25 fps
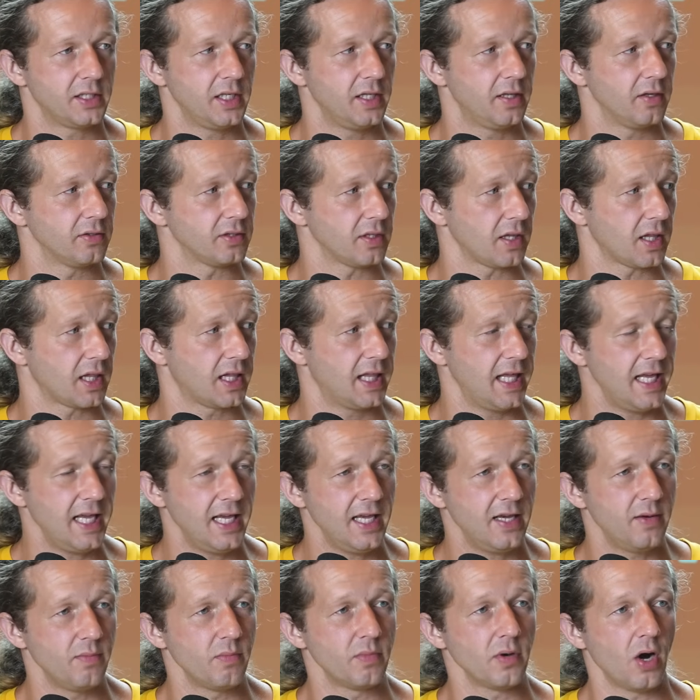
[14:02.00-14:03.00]
there's a
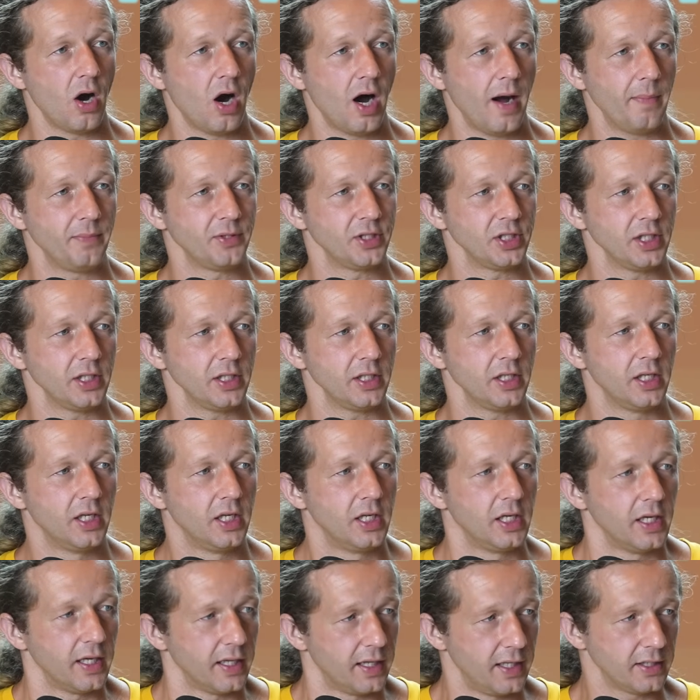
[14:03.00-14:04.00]
theme option.
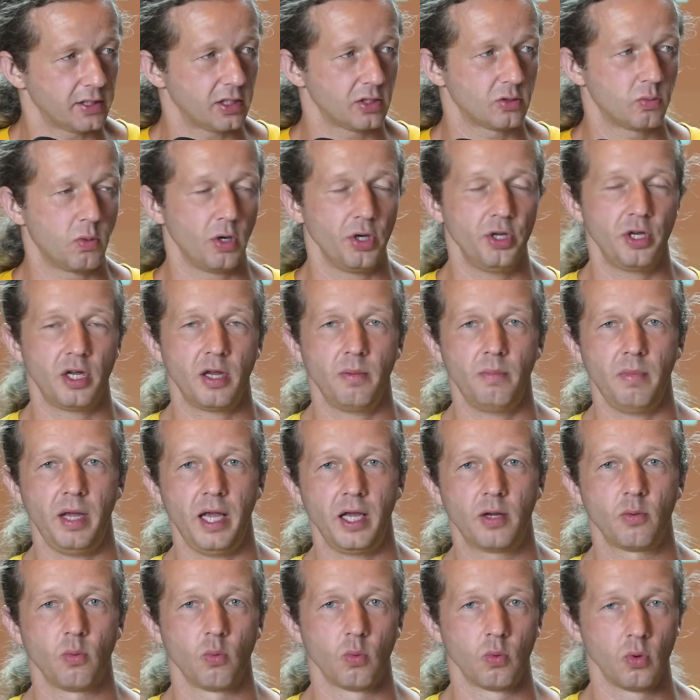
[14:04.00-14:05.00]
This is where you can
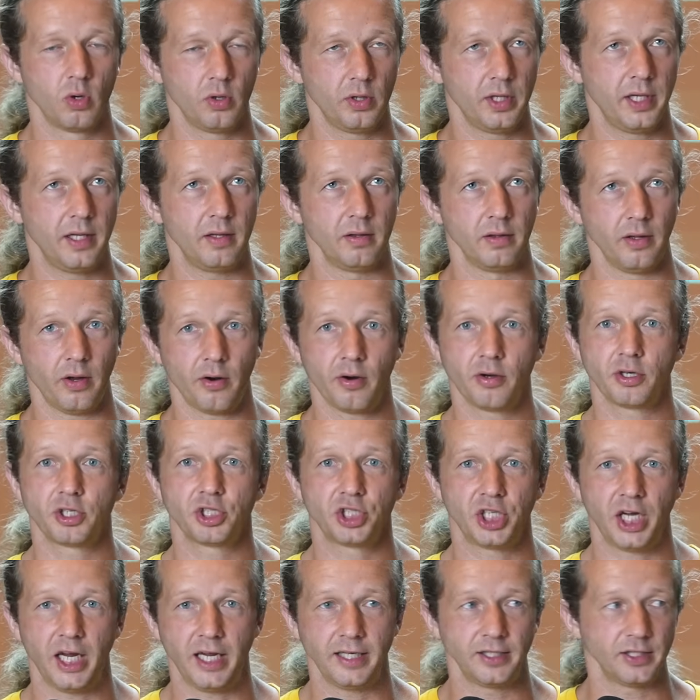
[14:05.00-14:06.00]
make really large
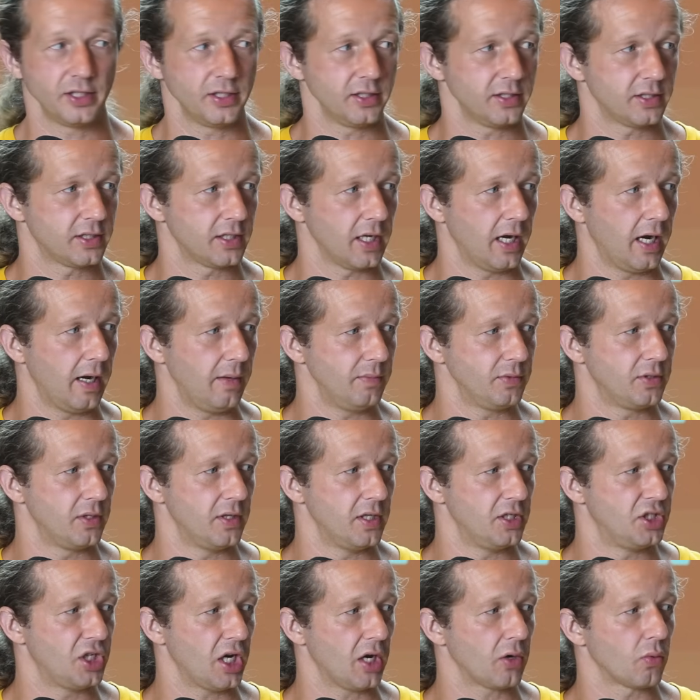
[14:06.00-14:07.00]
changes um, to the
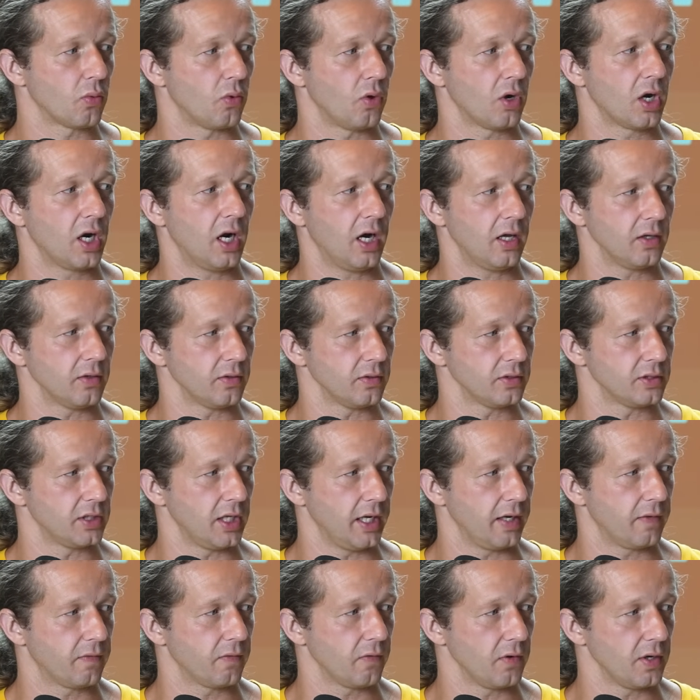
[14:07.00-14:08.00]
general colors.
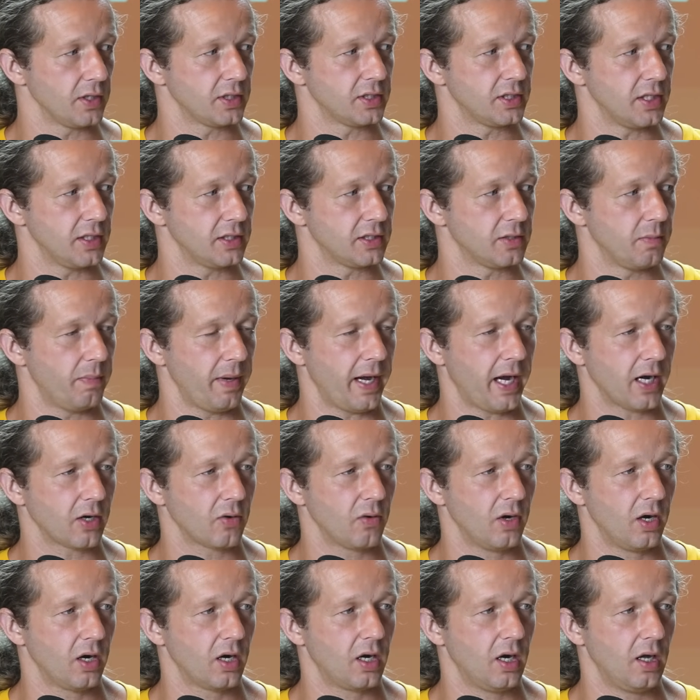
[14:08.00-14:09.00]
Like for instance, the
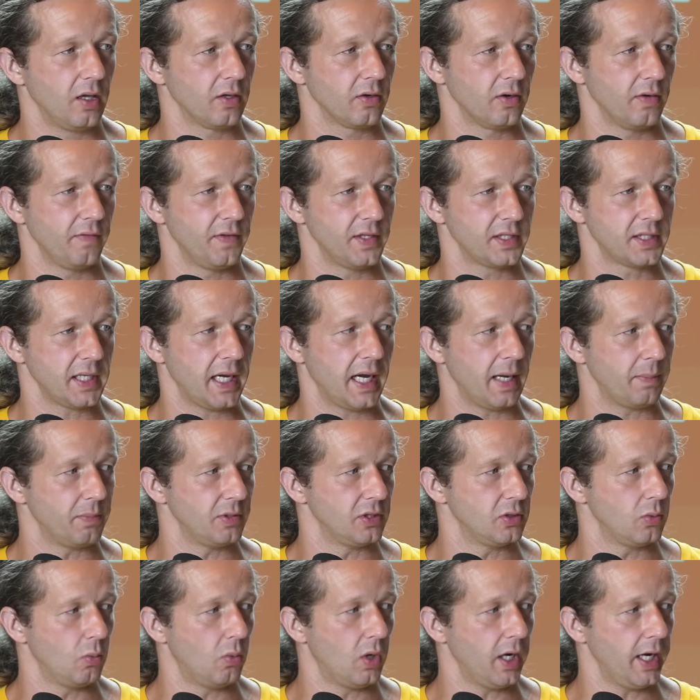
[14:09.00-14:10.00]
background color of this app
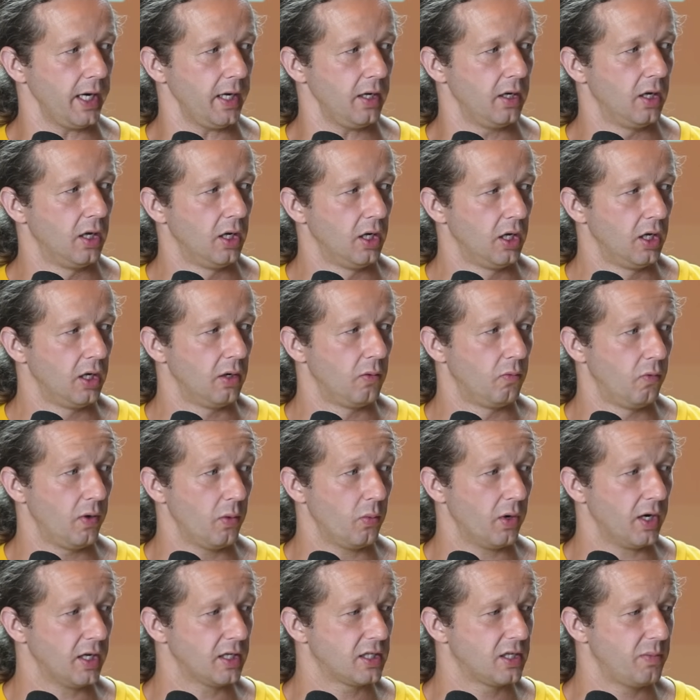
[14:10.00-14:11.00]
is white. If we
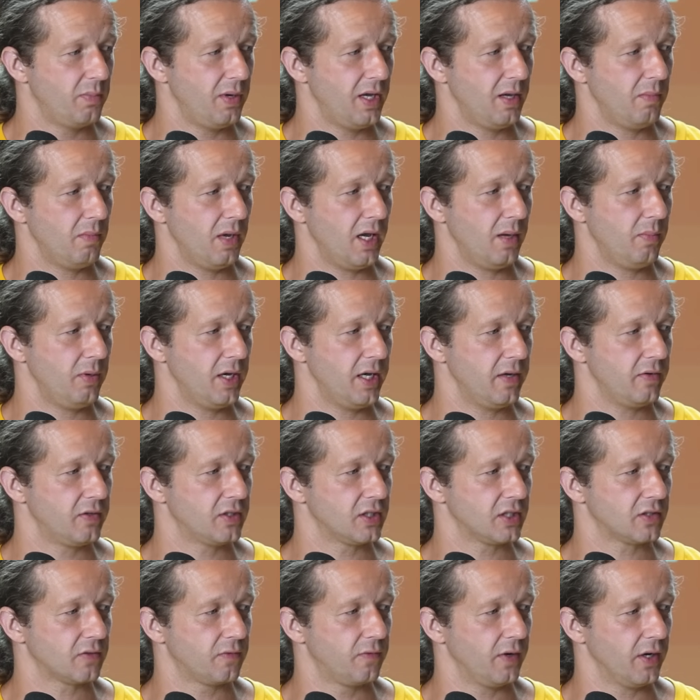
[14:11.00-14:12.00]
want it to be maybe
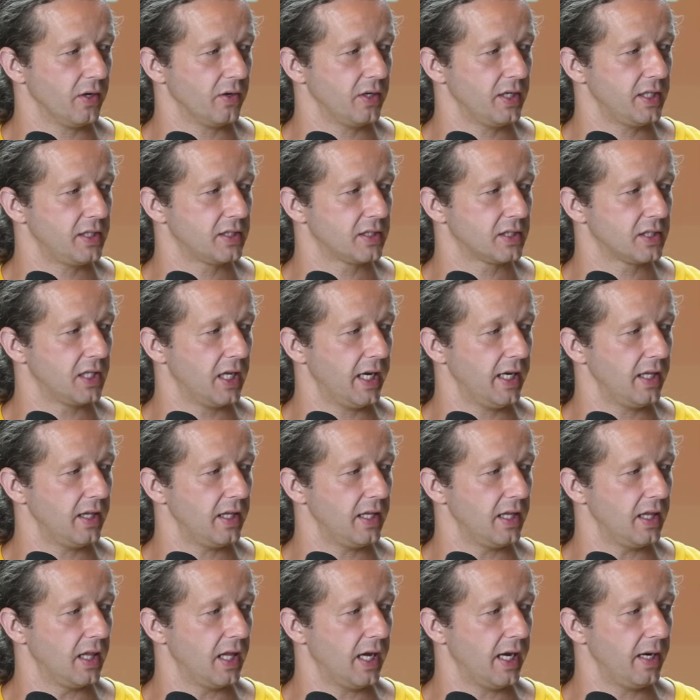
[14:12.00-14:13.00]
just very slightly
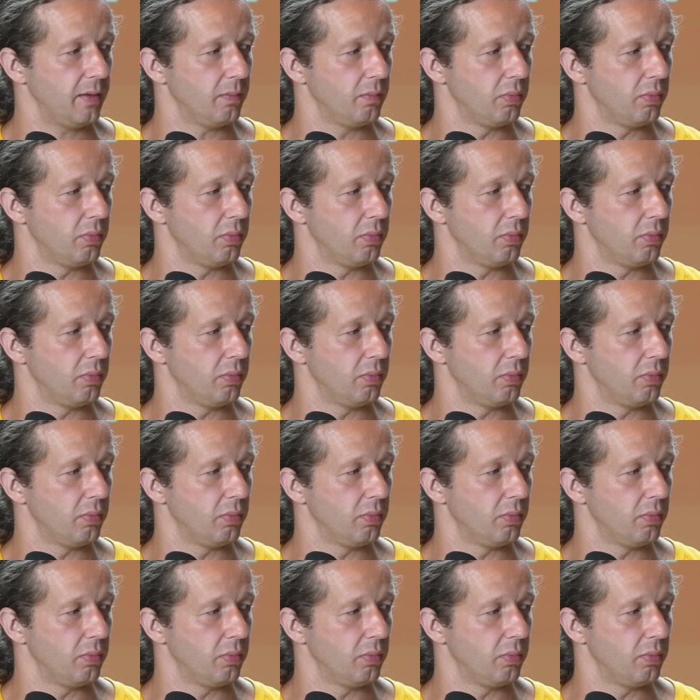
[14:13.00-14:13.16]
light